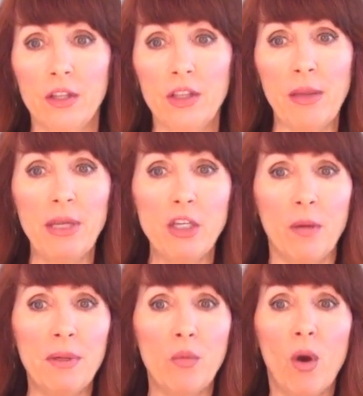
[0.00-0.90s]
they may
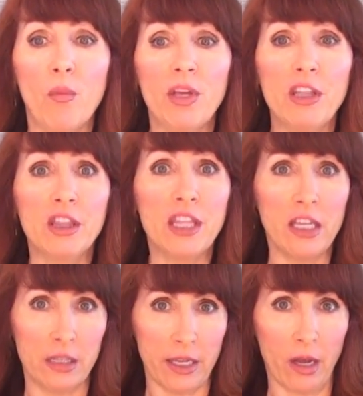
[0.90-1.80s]
not be what we
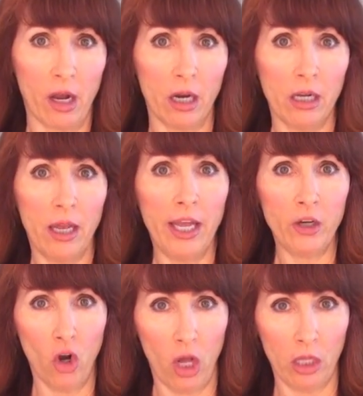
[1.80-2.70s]
think they are
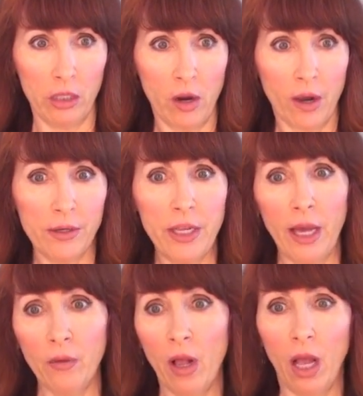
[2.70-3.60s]
at all.
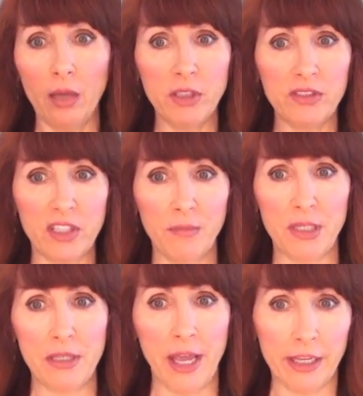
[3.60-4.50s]
Now, I'm not saying
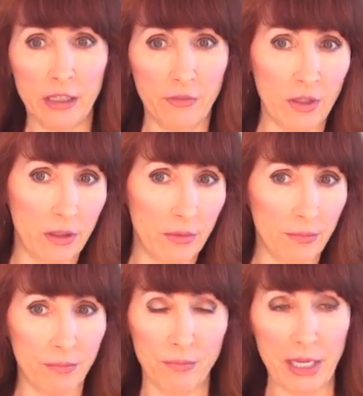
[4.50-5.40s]
be negative
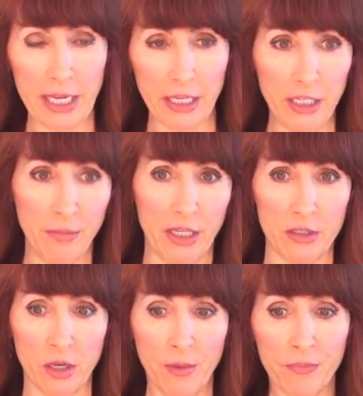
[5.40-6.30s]
by any
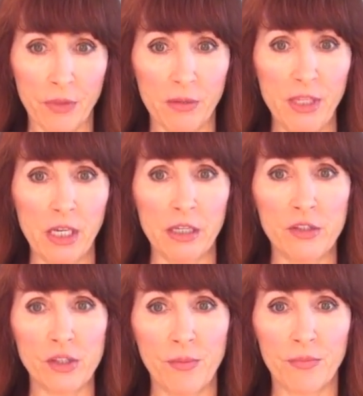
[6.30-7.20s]
means,
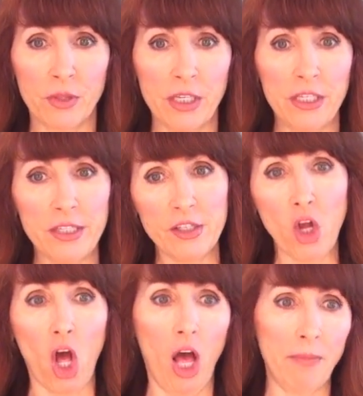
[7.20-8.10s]
because it is
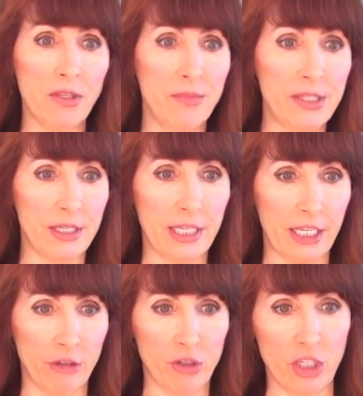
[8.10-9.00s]
an optimistic
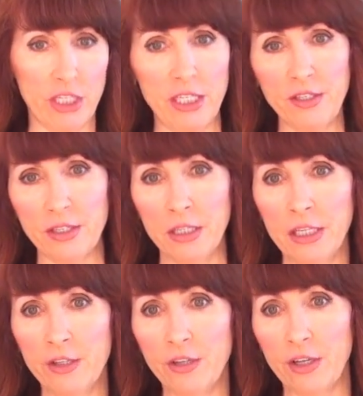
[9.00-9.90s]
energy. It is
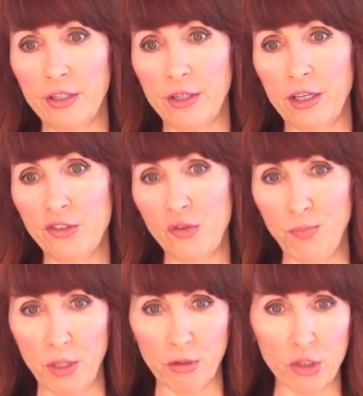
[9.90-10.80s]
a
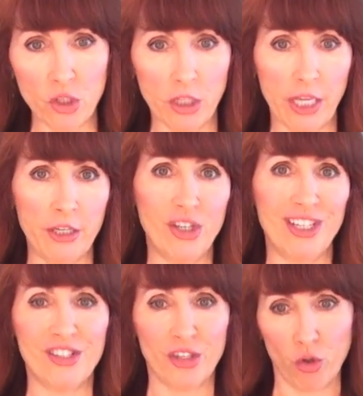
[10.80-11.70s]
spiritual
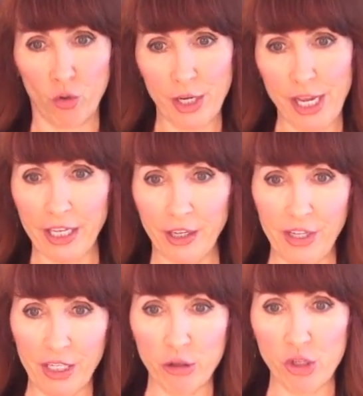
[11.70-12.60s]
energy. It's a
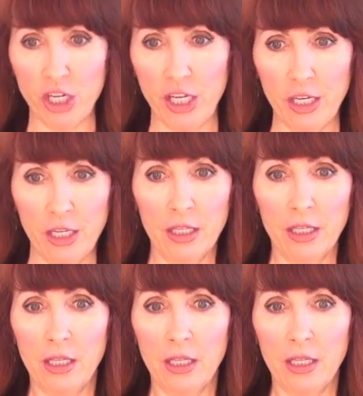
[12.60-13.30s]
creative energy.